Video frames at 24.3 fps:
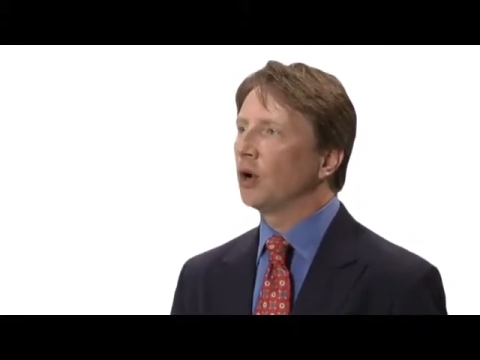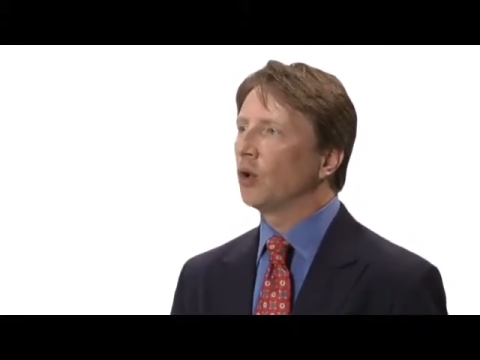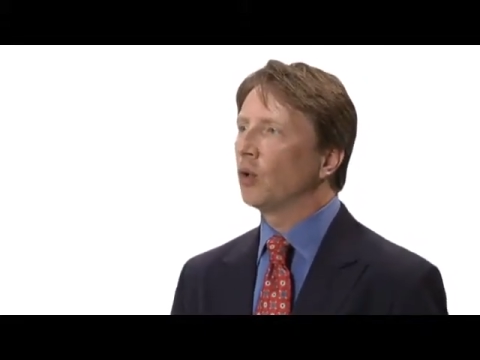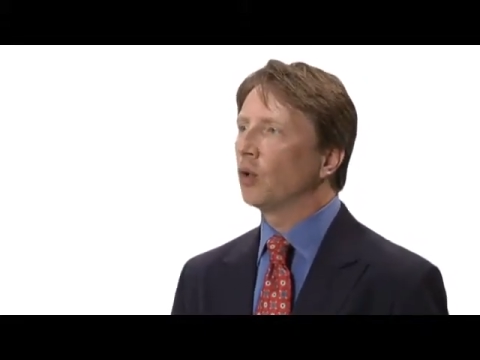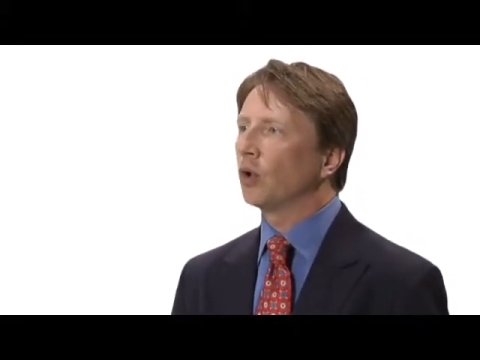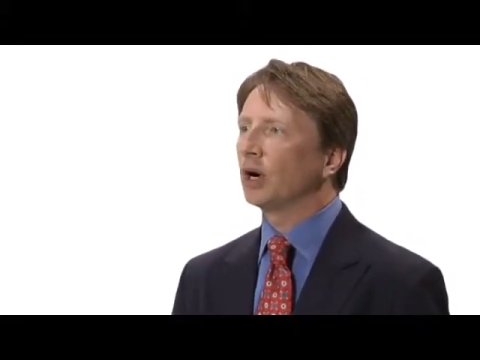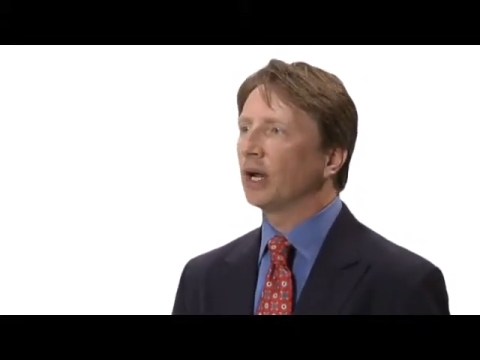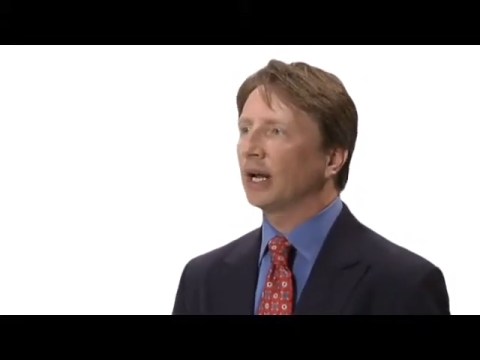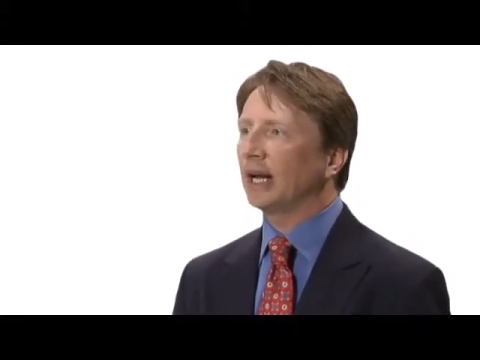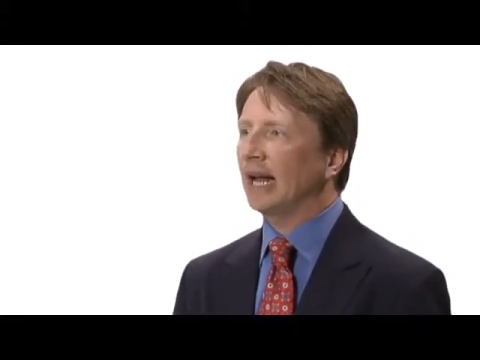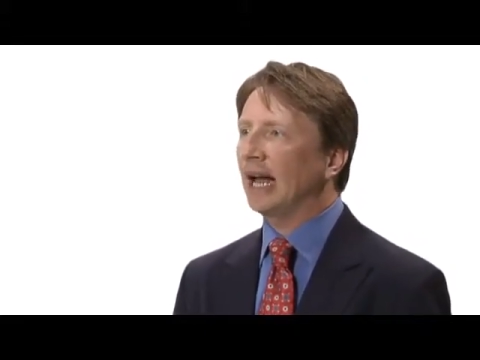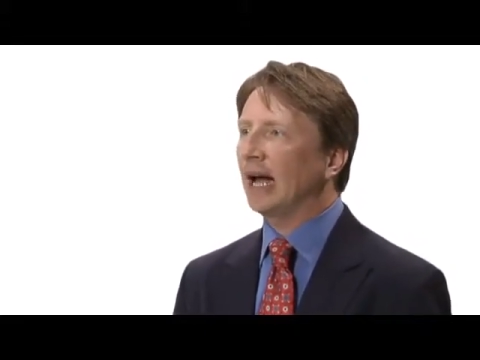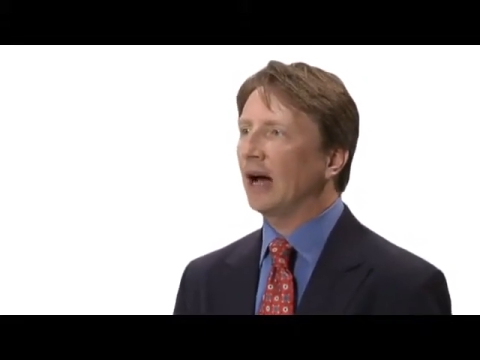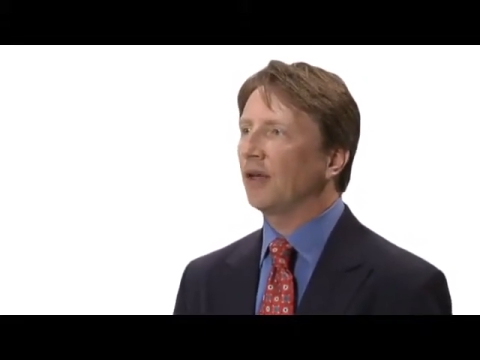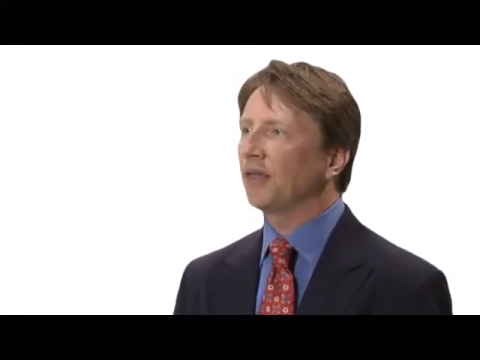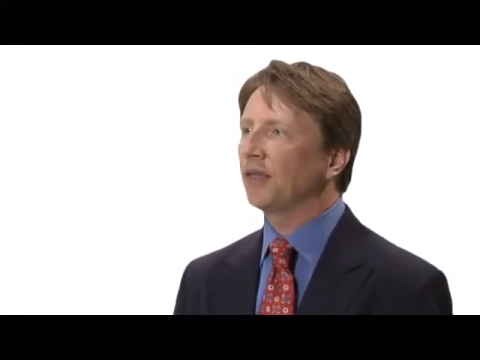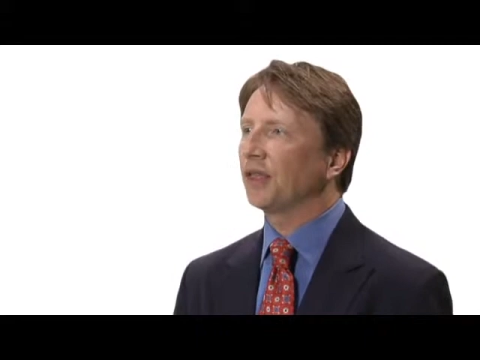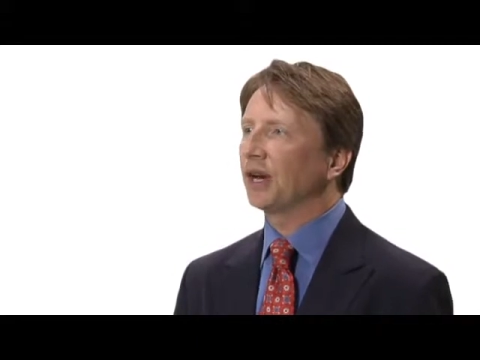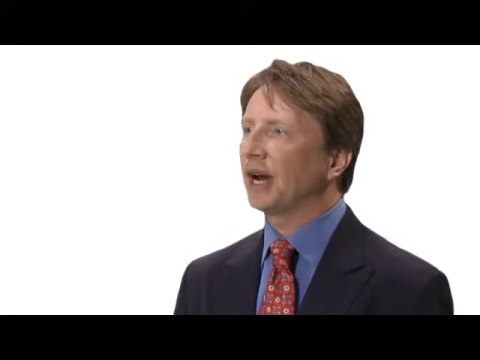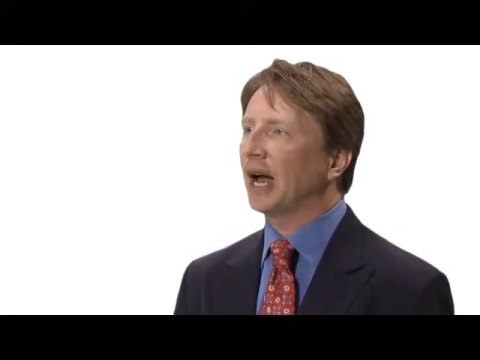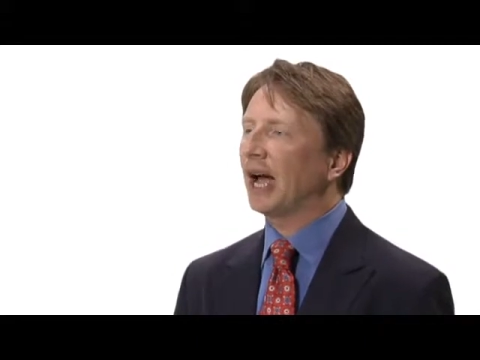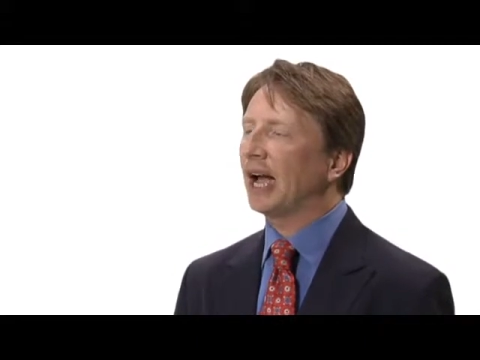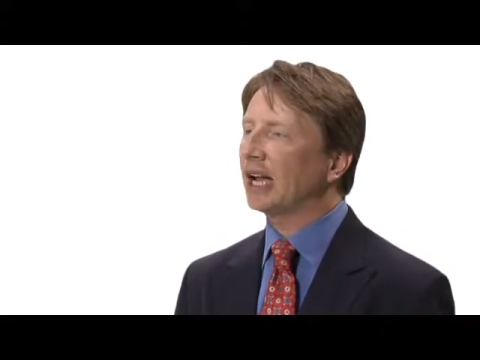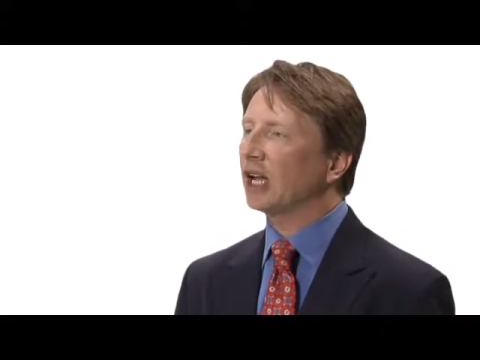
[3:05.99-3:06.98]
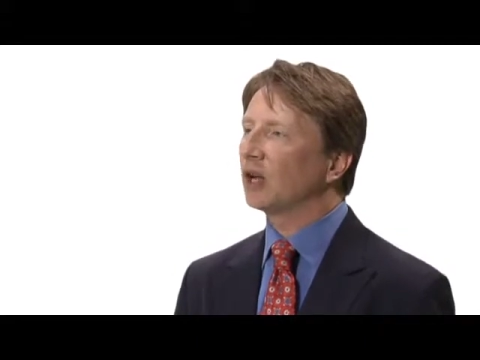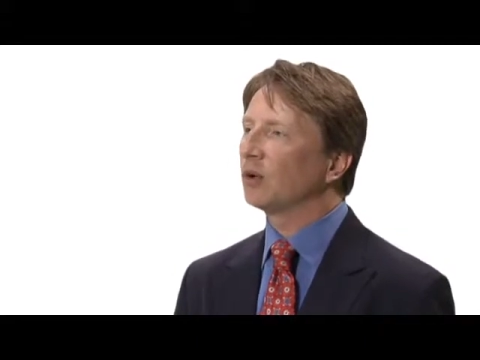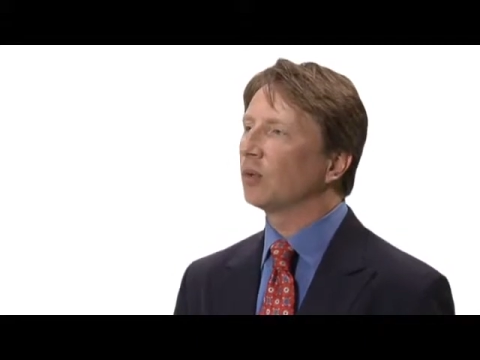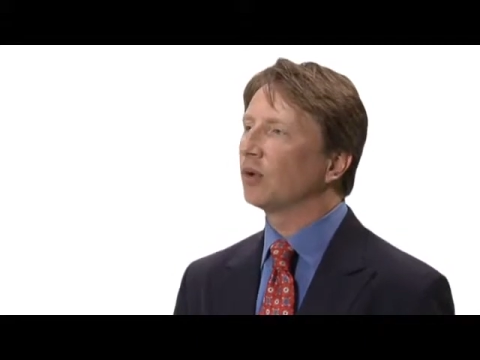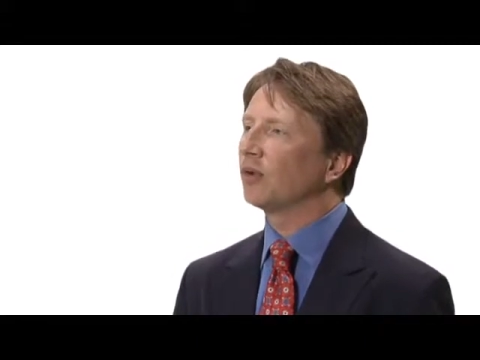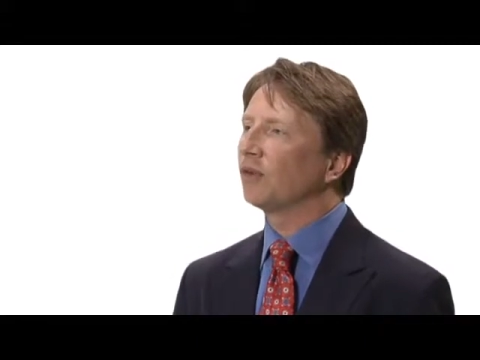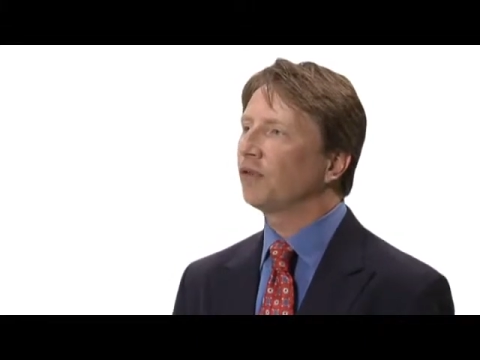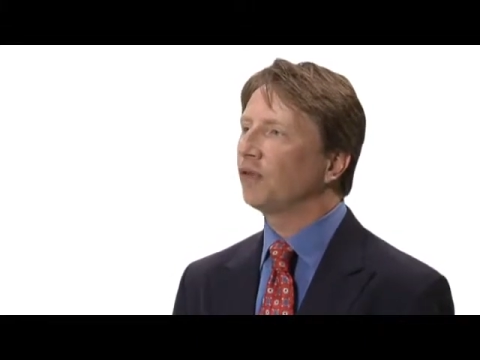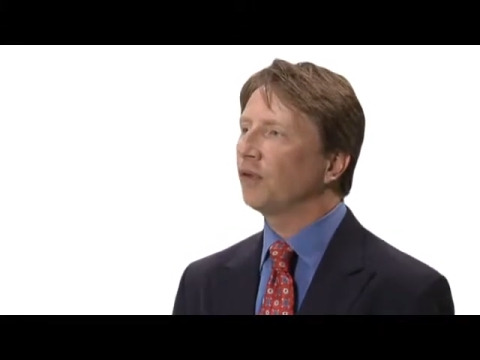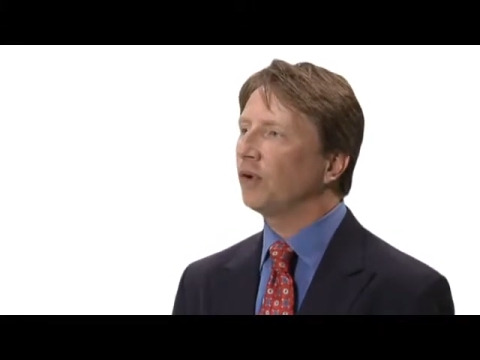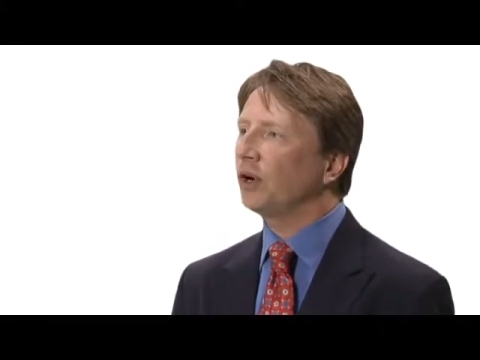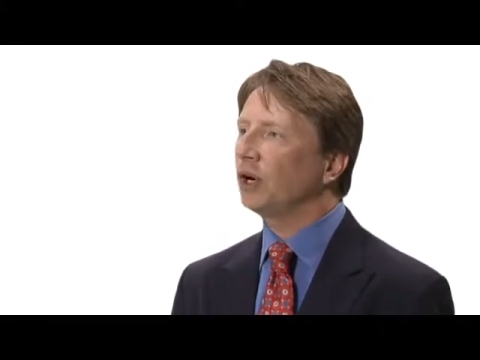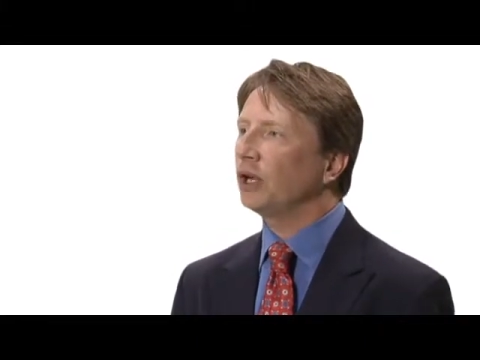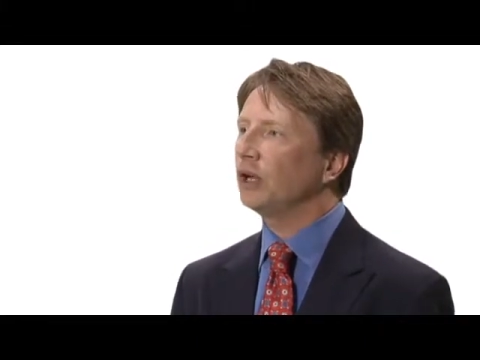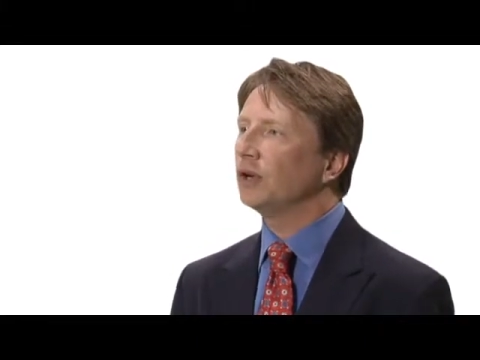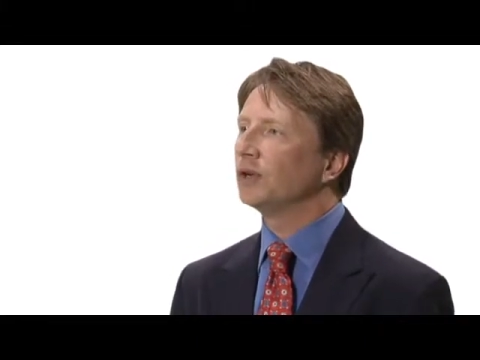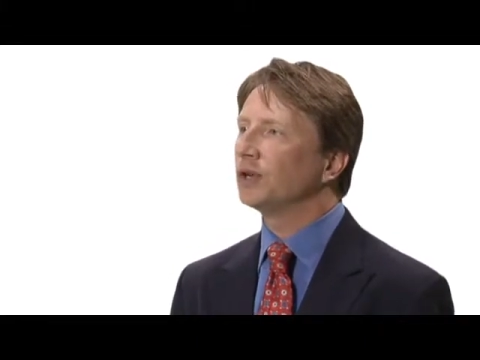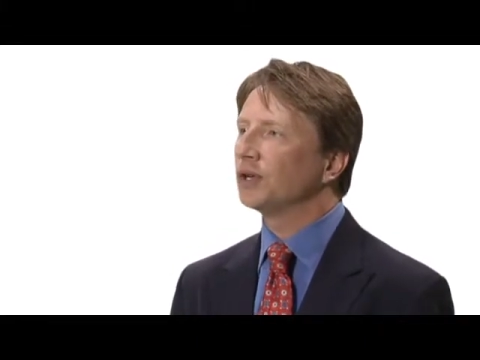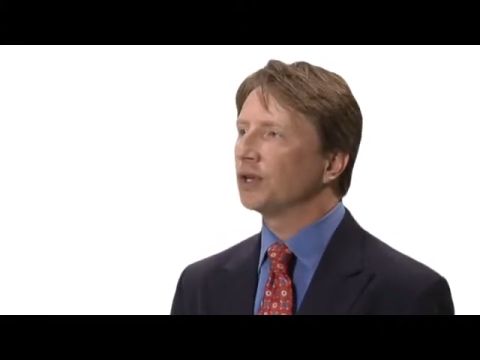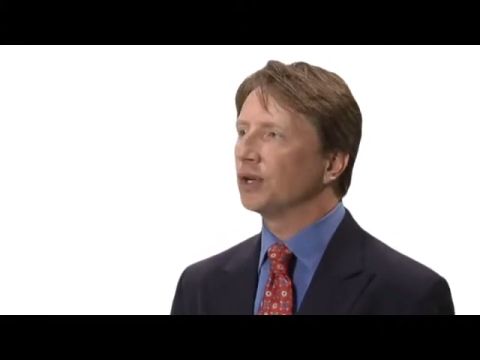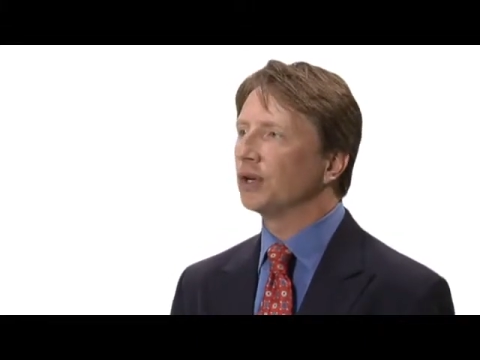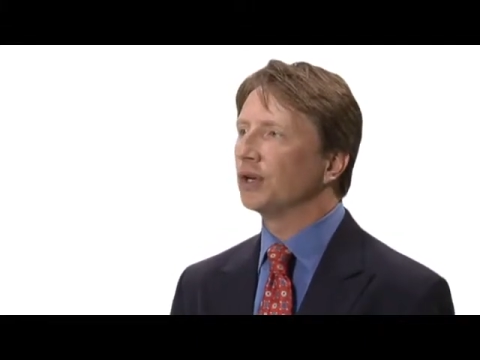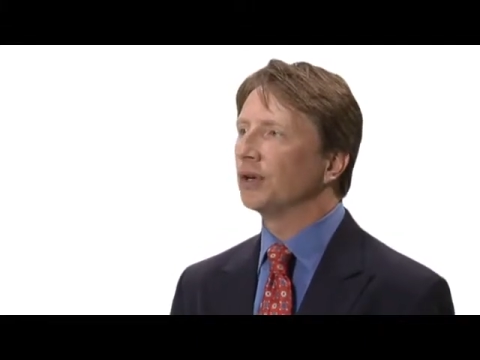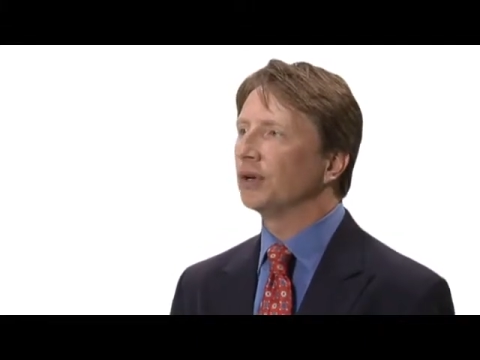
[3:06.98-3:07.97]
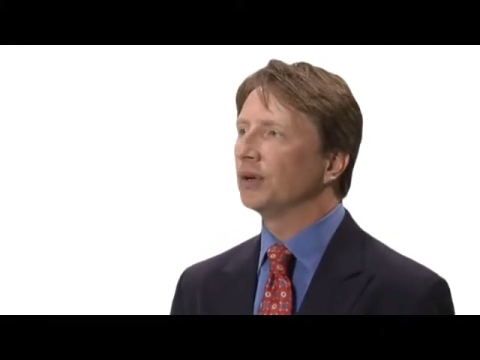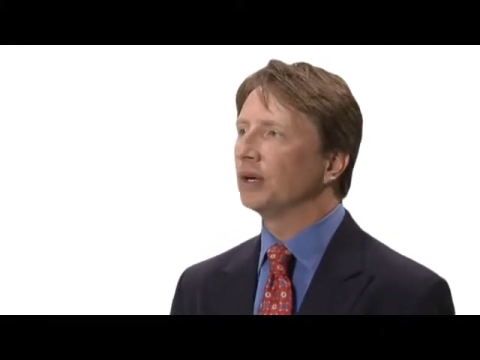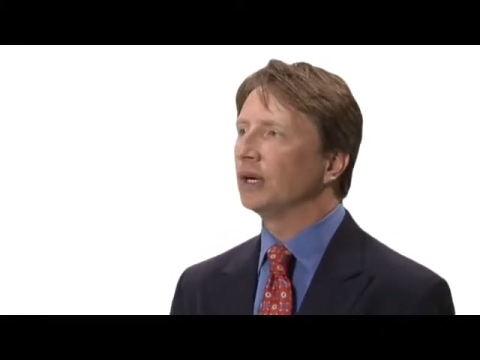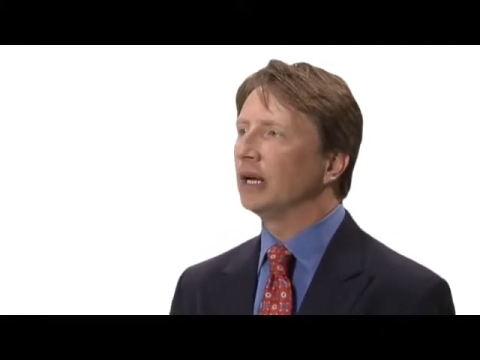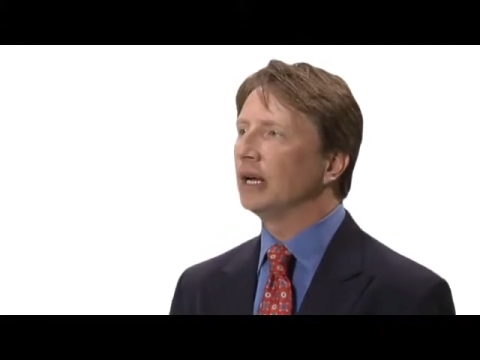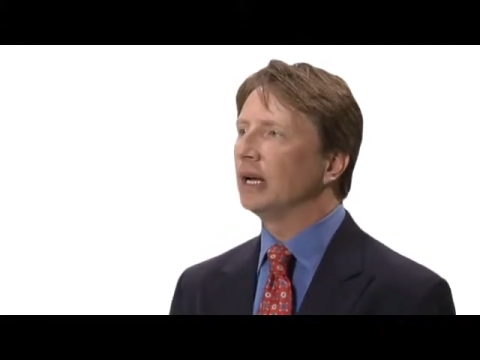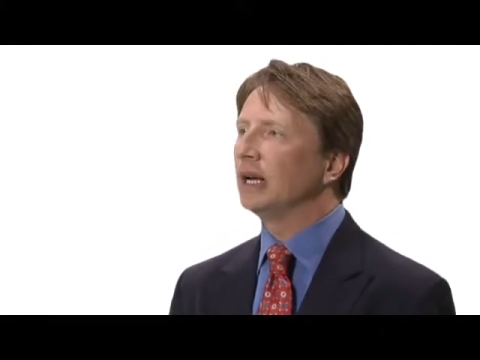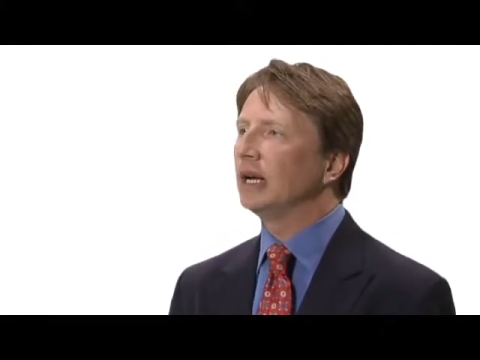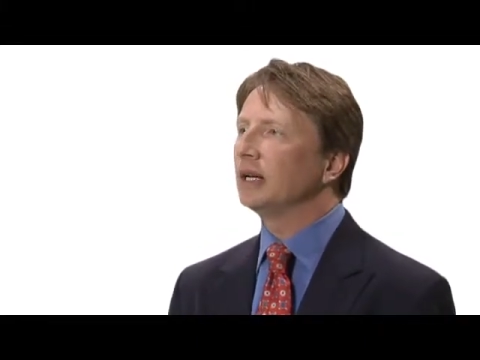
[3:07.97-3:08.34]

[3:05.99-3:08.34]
or an accountant that I can refer you to